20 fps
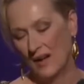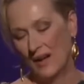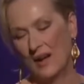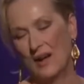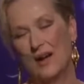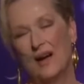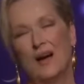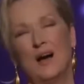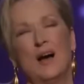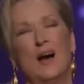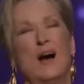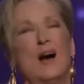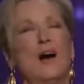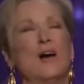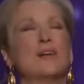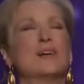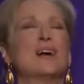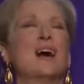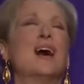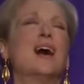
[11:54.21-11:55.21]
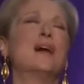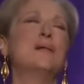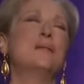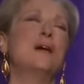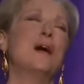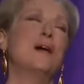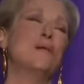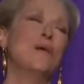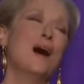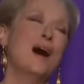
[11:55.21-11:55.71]
oh come
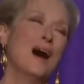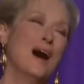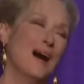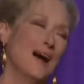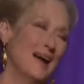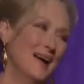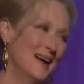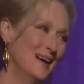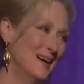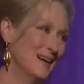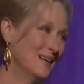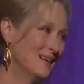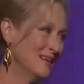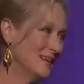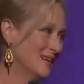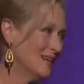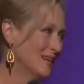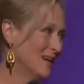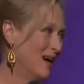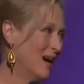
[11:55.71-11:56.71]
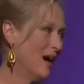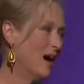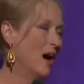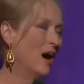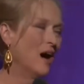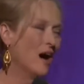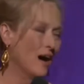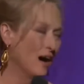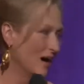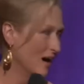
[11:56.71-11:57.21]
on, why
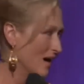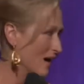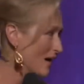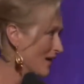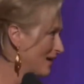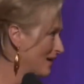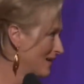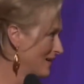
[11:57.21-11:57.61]
her